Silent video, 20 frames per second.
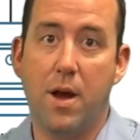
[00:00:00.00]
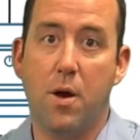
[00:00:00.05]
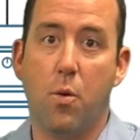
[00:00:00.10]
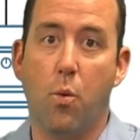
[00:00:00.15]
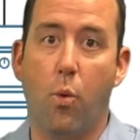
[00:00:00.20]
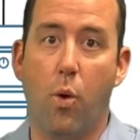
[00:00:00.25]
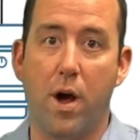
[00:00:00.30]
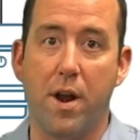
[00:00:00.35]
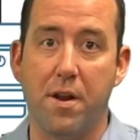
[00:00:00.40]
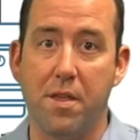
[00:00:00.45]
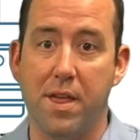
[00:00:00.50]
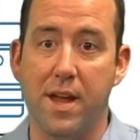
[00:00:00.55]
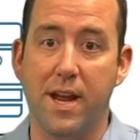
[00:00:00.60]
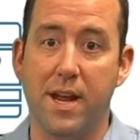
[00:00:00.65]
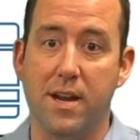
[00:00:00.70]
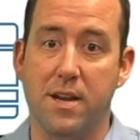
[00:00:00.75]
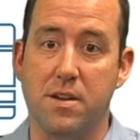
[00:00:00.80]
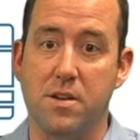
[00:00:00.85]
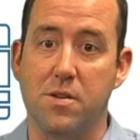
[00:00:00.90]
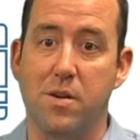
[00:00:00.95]
What are they
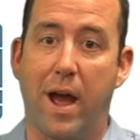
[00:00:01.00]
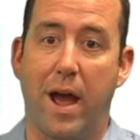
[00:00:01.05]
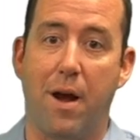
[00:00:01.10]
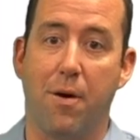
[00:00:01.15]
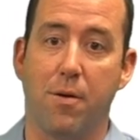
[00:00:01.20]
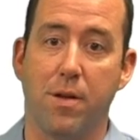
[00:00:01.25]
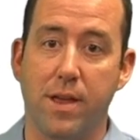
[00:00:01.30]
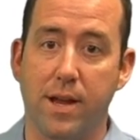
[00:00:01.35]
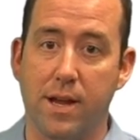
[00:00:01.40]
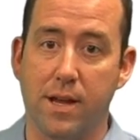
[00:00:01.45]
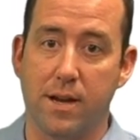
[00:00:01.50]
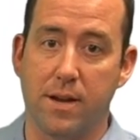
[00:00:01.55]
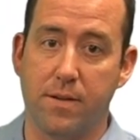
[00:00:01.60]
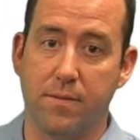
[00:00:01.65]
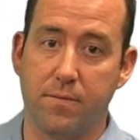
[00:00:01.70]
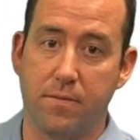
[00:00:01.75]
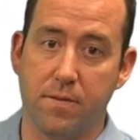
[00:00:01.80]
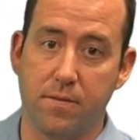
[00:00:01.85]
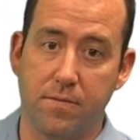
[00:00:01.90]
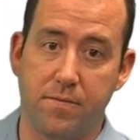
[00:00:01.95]
going to do? How are they going
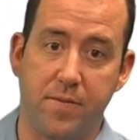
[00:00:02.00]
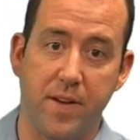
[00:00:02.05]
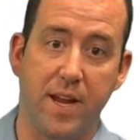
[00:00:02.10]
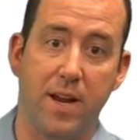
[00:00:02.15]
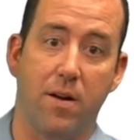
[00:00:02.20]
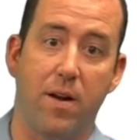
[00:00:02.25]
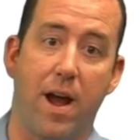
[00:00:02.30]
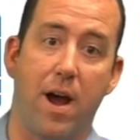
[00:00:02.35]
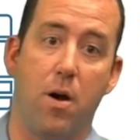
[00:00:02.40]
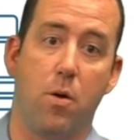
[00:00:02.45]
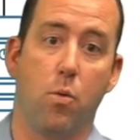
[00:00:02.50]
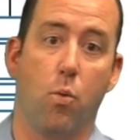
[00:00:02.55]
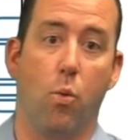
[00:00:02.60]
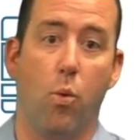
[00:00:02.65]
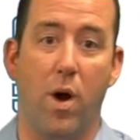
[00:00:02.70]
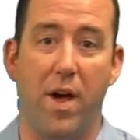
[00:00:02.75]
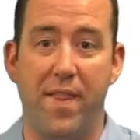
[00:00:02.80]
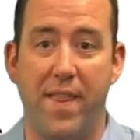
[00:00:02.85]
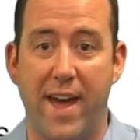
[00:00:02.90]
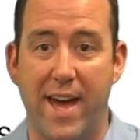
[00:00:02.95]
to figure out
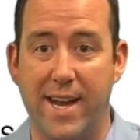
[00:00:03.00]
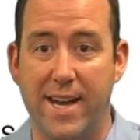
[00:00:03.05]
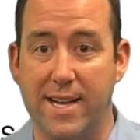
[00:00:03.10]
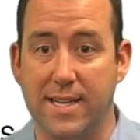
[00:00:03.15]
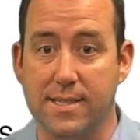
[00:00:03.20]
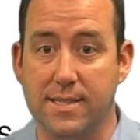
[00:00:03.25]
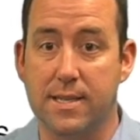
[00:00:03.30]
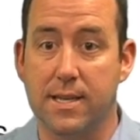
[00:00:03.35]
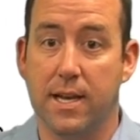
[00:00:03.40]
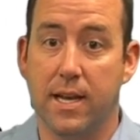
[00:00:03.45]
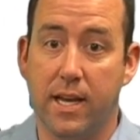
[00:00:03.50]
what that is?